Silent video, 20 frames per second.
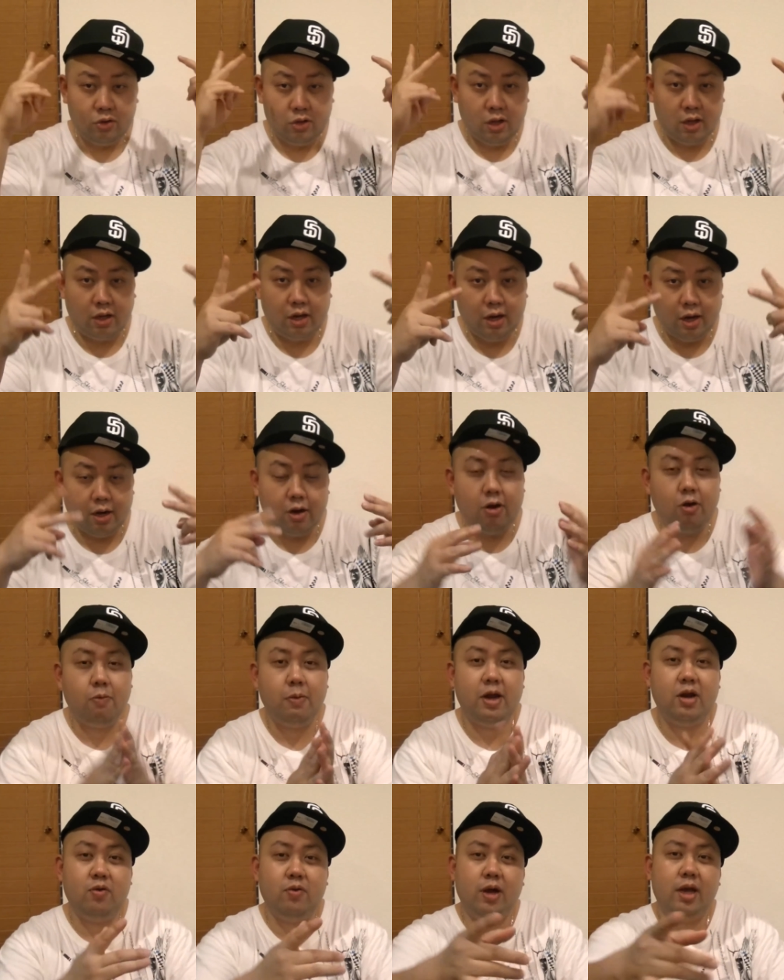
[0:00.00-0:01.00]
Take care. Oh,
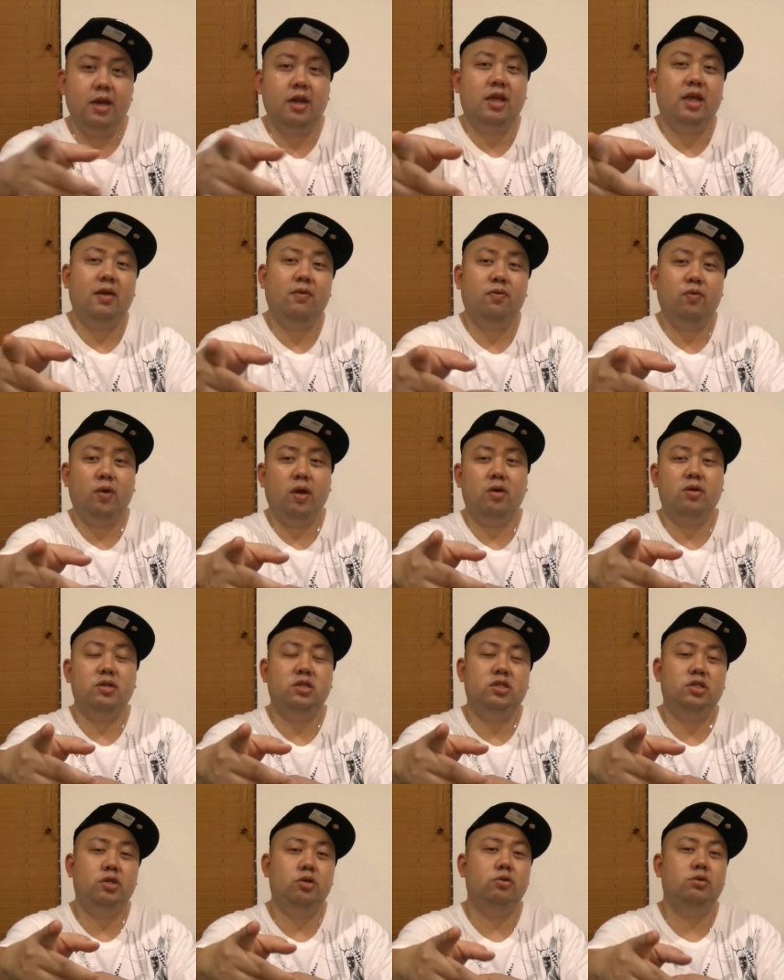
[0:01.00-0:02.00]
by the way, the giveaway on
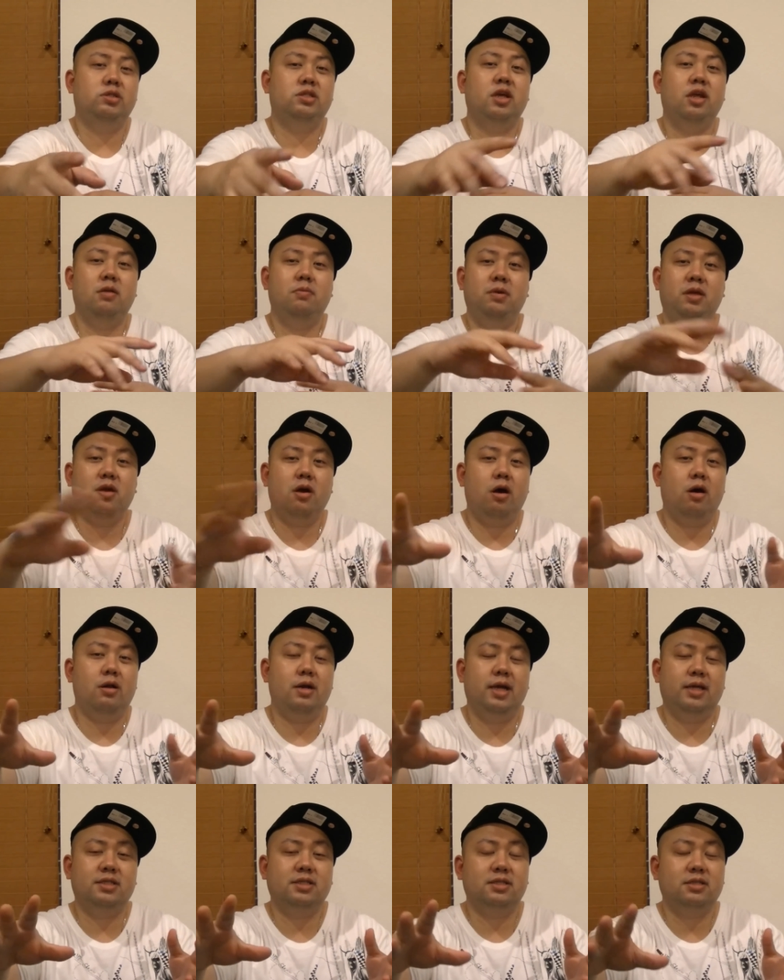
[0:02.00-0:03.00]
the shoe is gonna be all
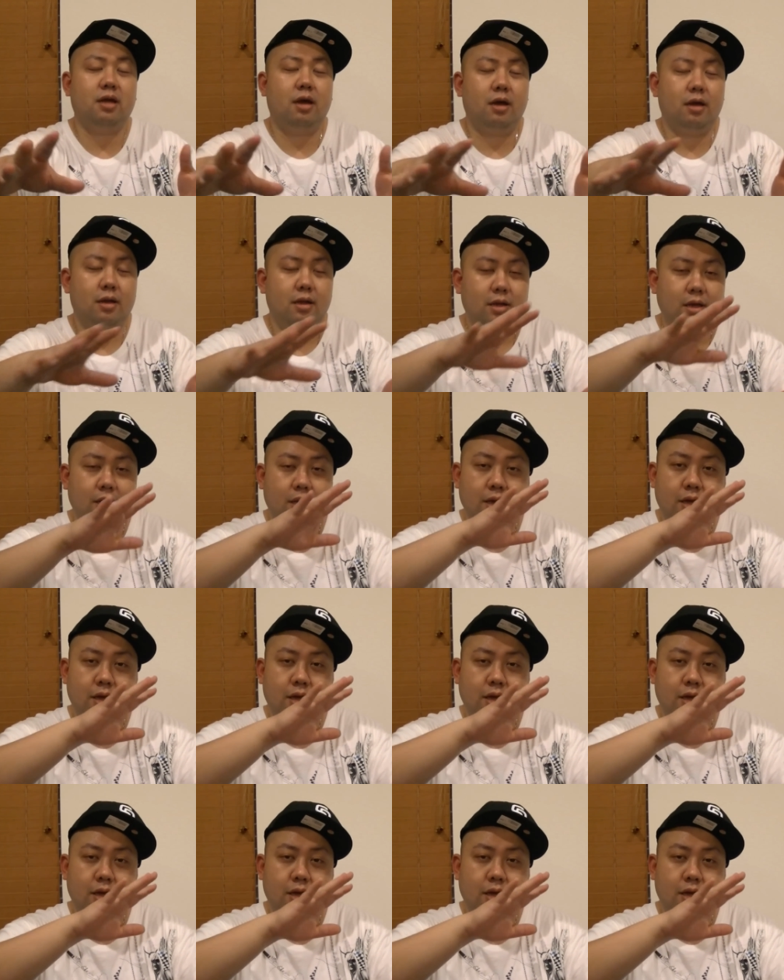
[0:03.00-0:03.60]
day stock.